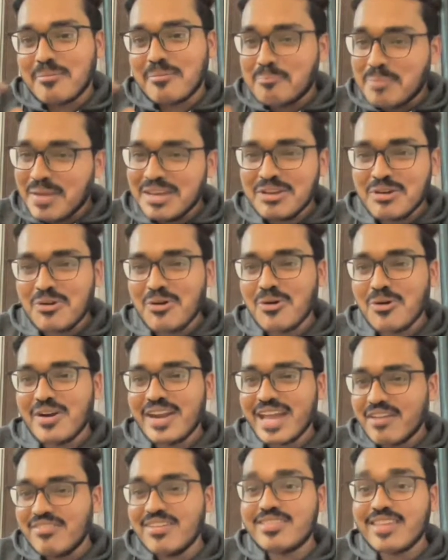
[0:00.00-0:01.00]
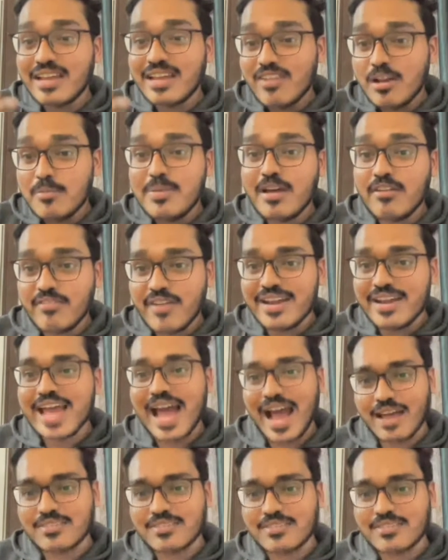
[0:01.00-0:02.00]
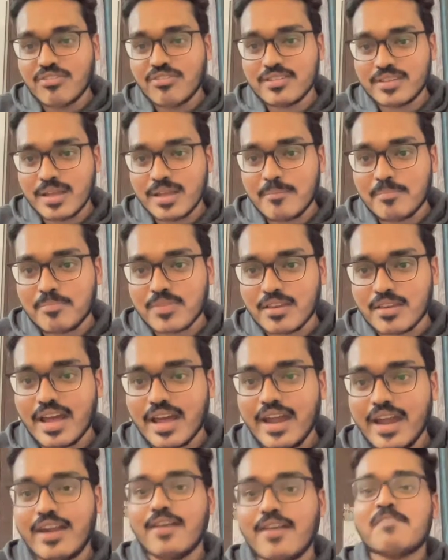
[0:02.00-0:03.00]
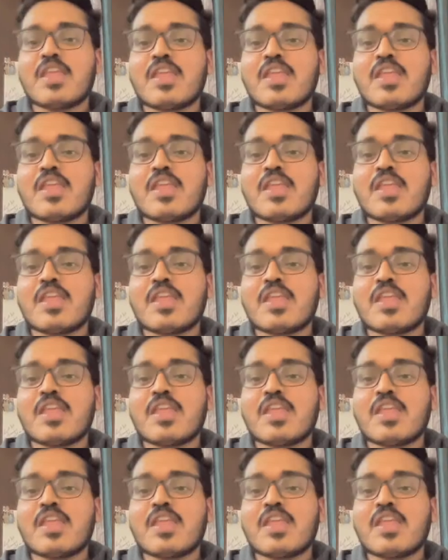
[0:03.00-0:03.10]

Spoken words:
pin code, everything will be a very hassle for them, right?